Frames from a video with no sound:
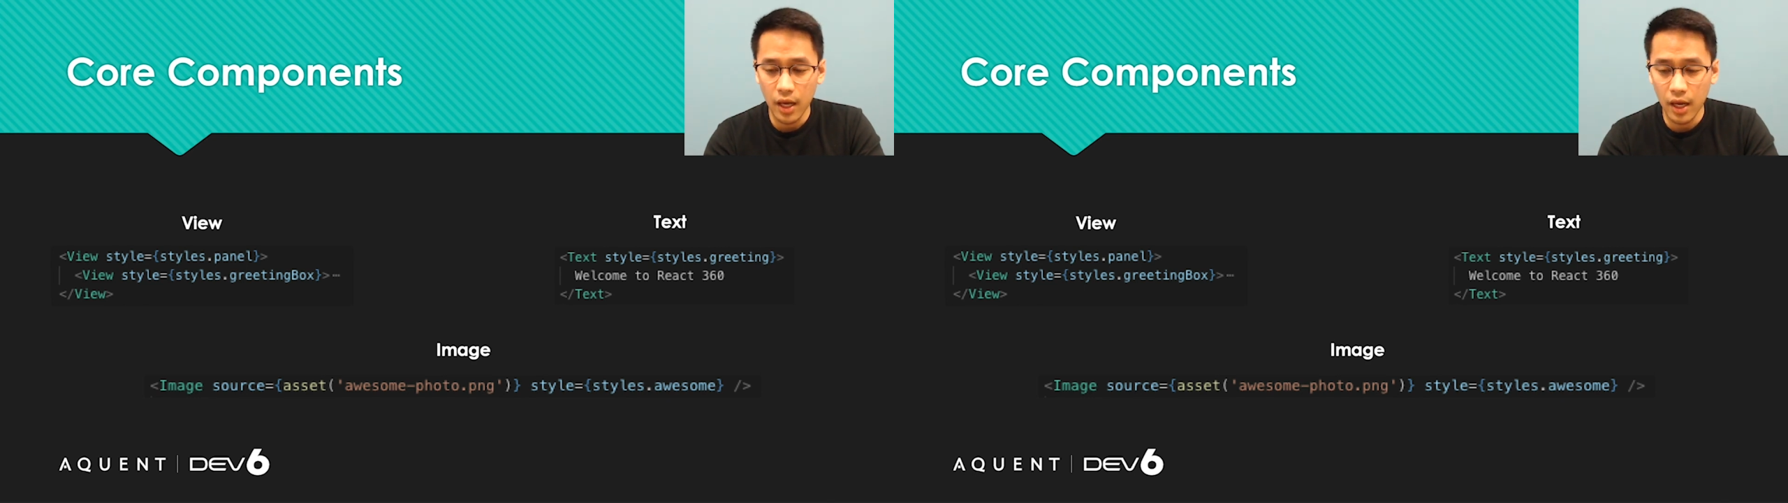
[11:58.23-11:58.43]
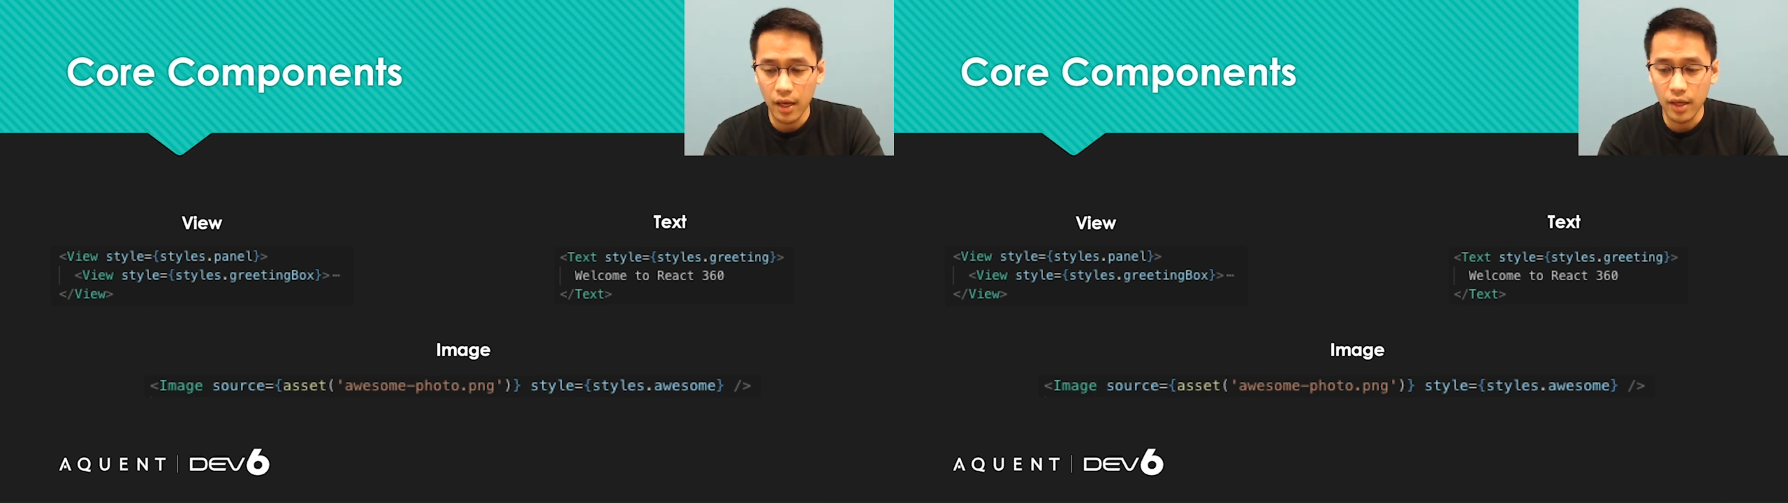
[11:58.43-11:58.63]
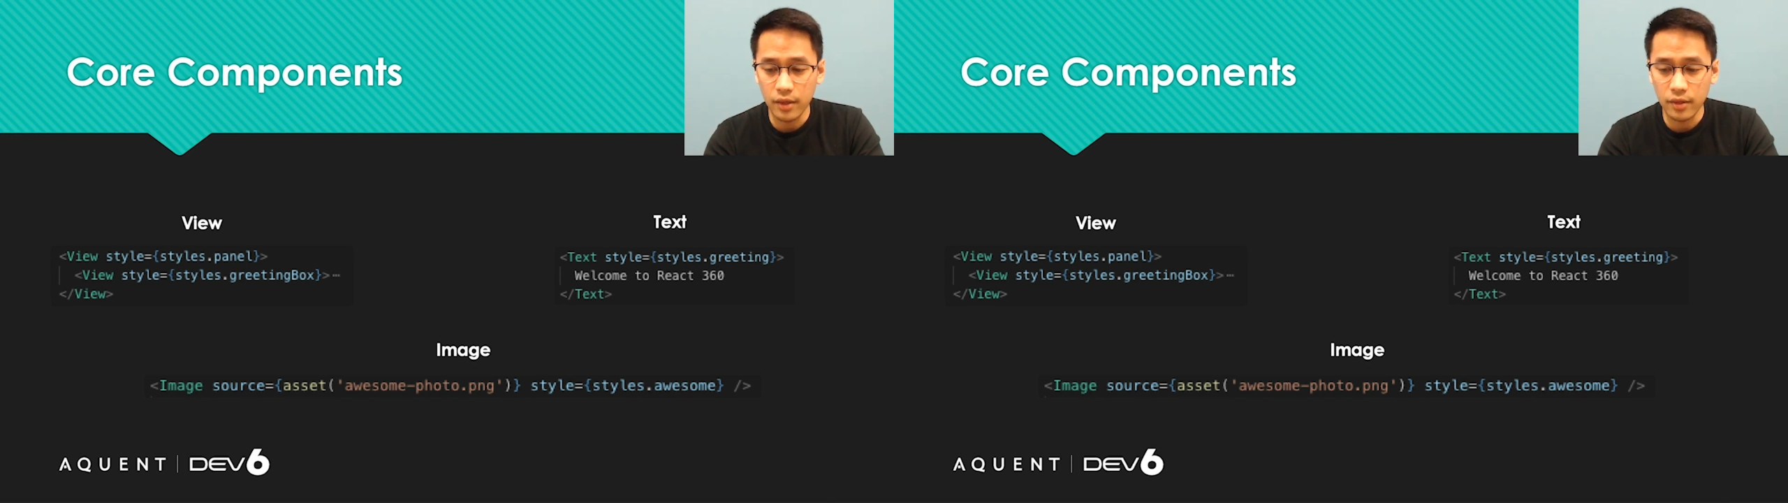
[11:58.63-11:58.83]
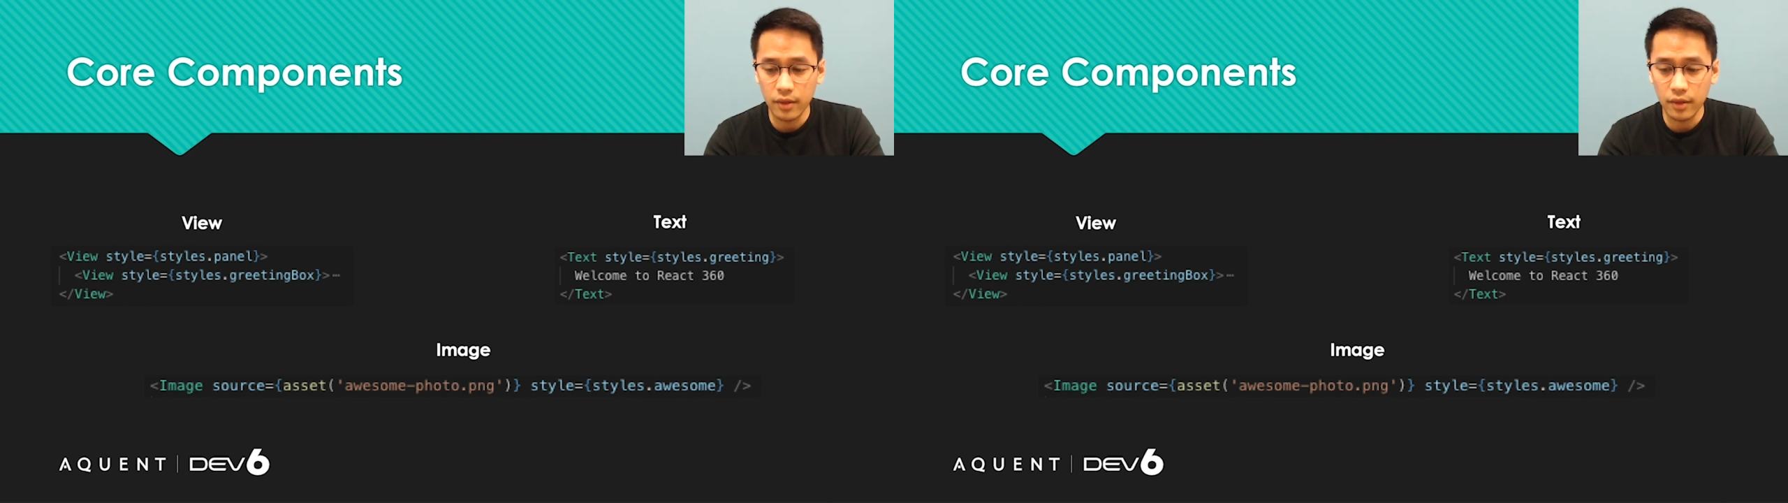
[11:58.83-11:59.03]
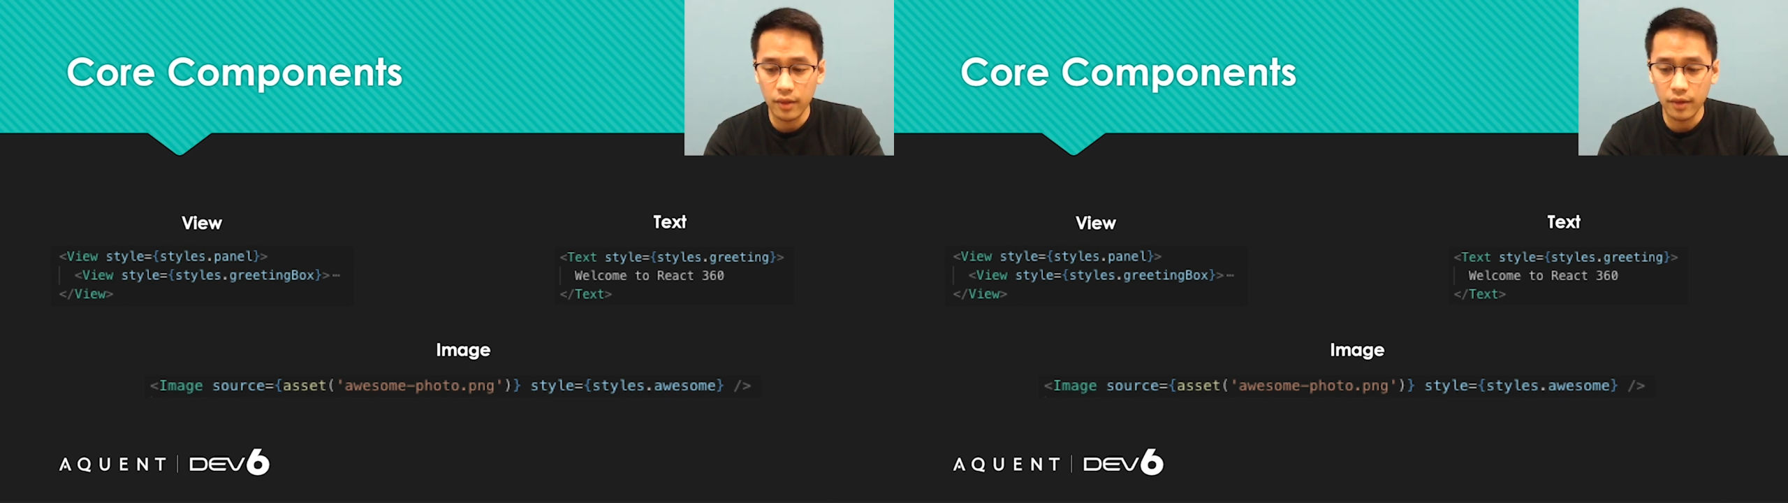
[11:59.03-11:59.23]
And
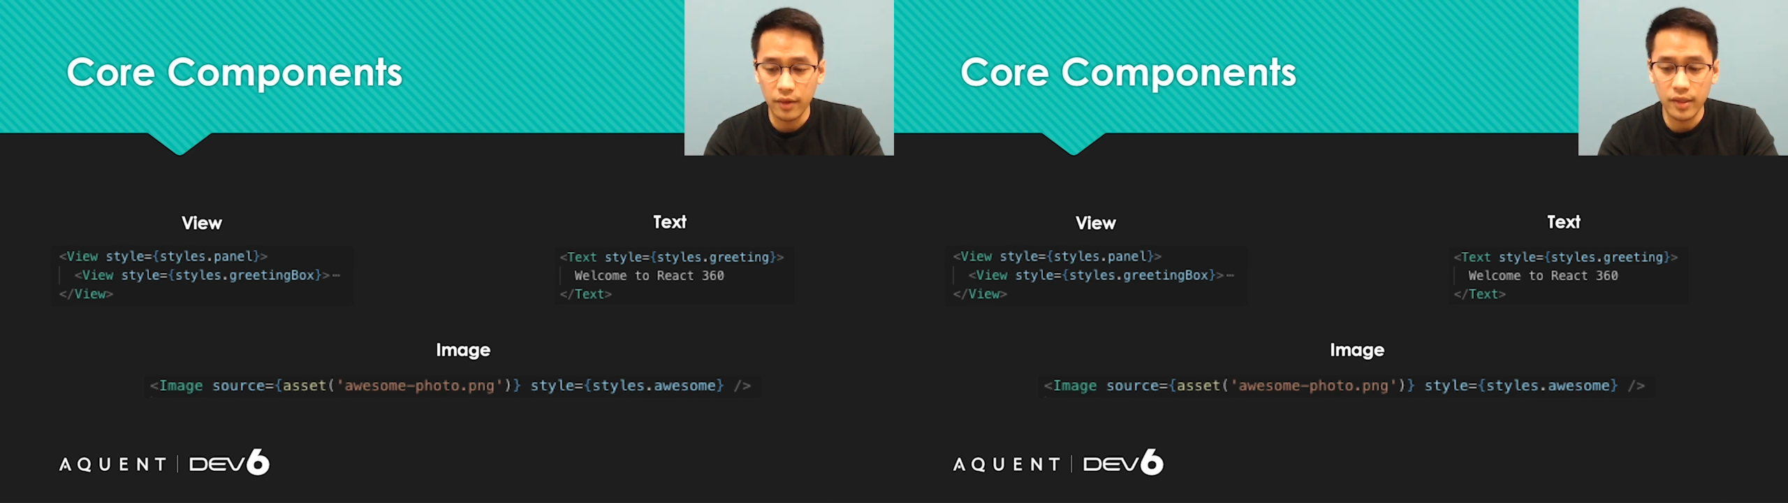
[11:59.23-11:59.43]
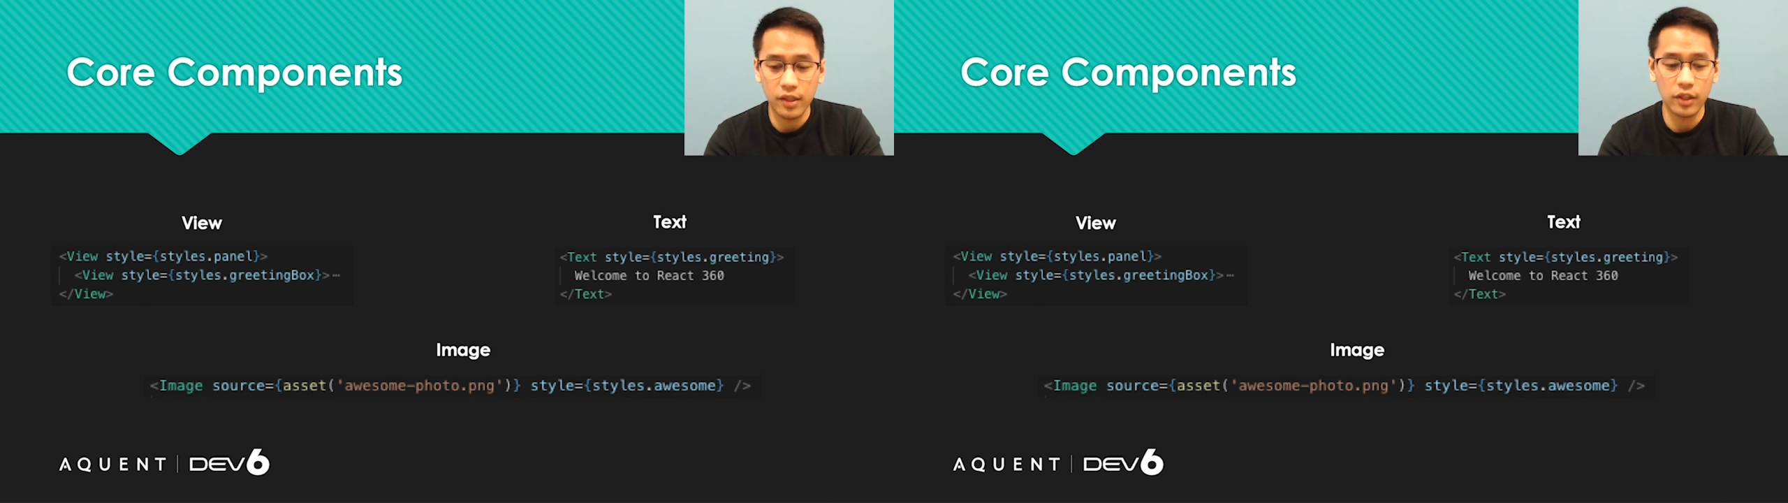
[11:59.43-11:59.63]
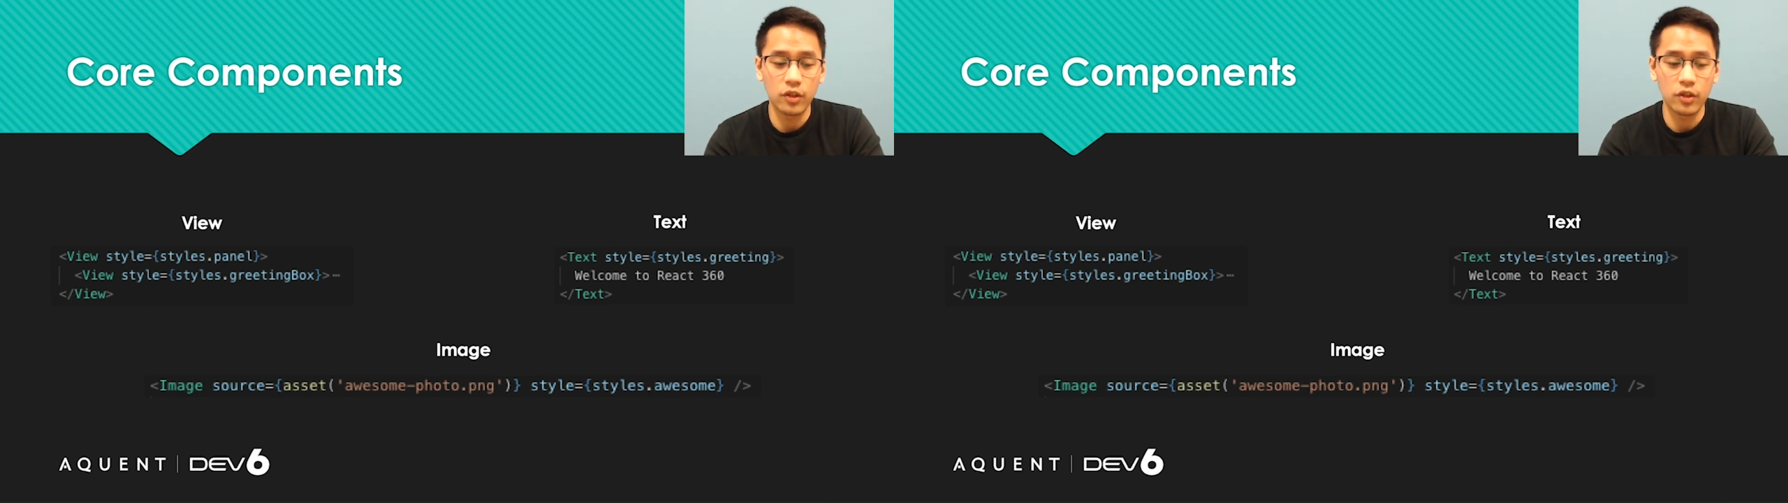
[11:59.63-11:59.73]
this can